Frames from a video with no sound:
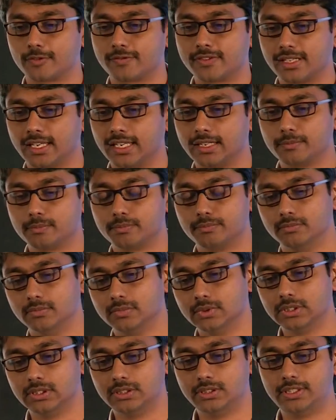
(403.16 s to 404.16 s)
of saying
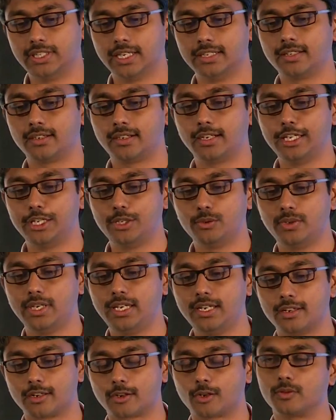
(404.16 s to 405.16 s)
generally you
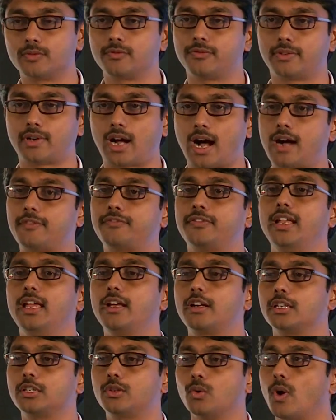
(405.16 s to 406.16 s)
need around half an
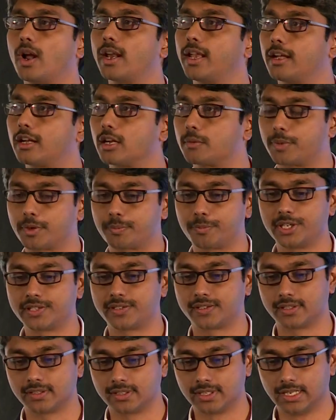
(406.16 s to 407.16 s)
acre to 1 acre per
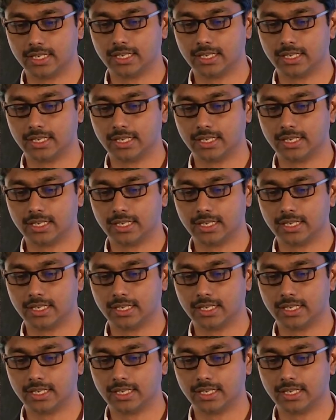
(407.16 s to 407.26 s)
person